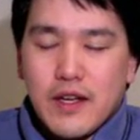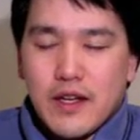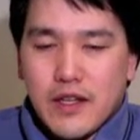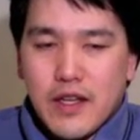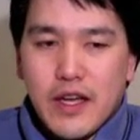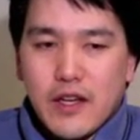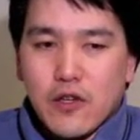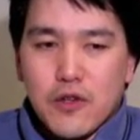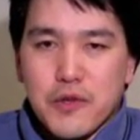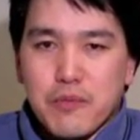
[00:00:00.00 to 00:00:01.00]
And again, it
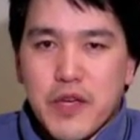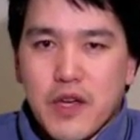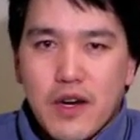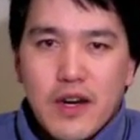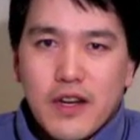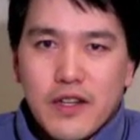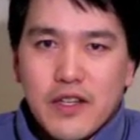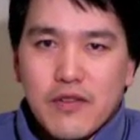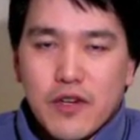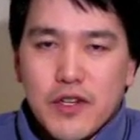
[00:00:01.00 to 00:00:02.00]
goes beyond
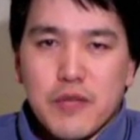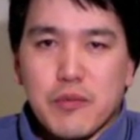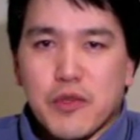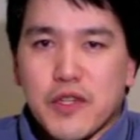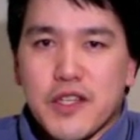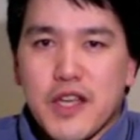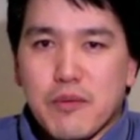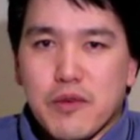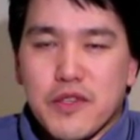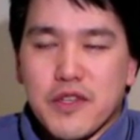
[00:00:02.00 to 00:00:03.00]
even our simple
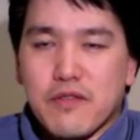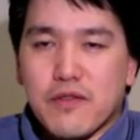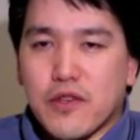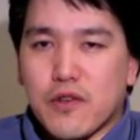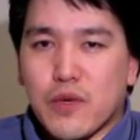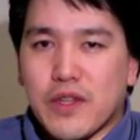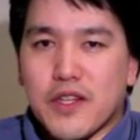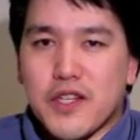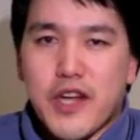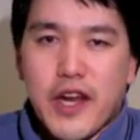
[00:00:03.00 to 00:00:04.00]
examples of what the
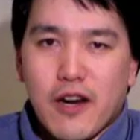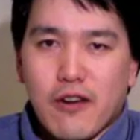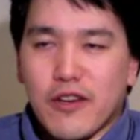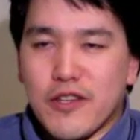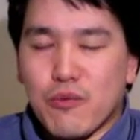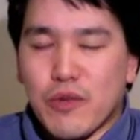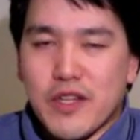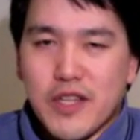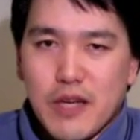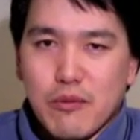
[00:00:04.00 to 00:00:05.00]
chair is and what the
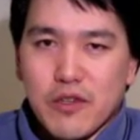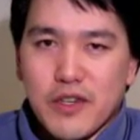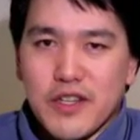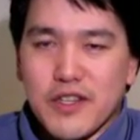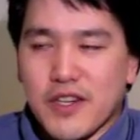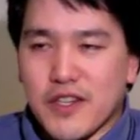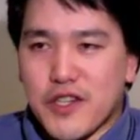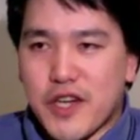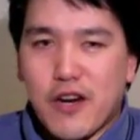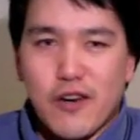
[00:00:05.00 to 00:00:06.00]
table is, and its
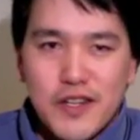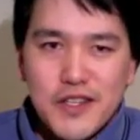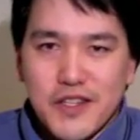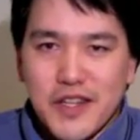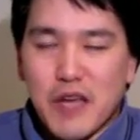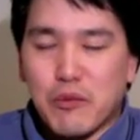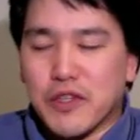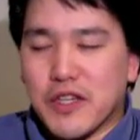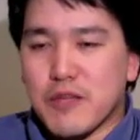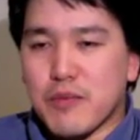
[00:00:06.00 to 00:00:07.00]
chairness and
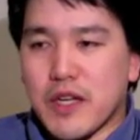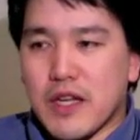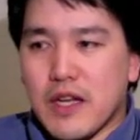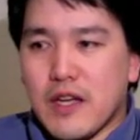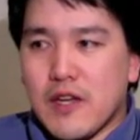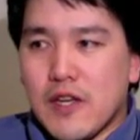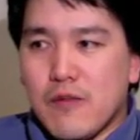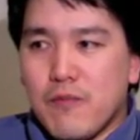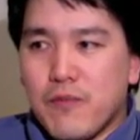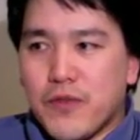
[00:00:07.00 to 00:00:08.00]
tableness, but
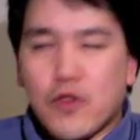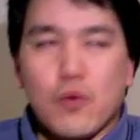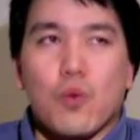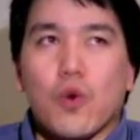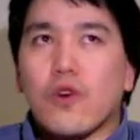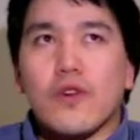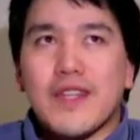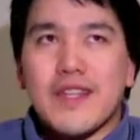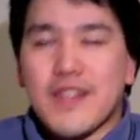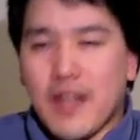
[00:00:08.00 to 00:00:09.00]
the world
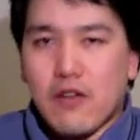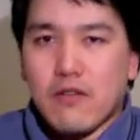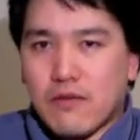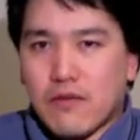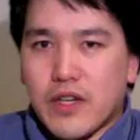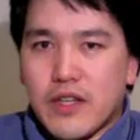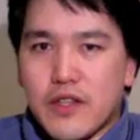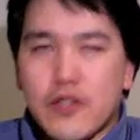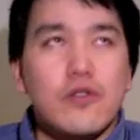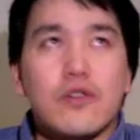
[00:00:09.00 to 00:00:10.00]
itself, right? The
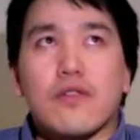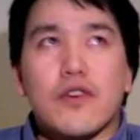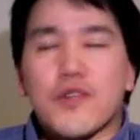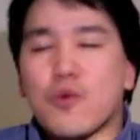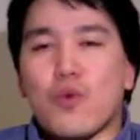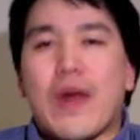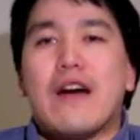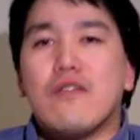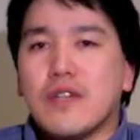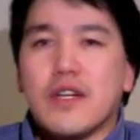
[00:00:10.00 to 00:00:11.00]
universe
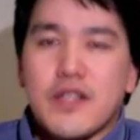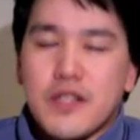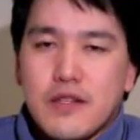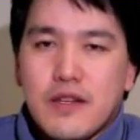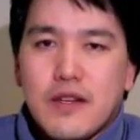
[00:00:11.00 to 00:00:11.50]
around us.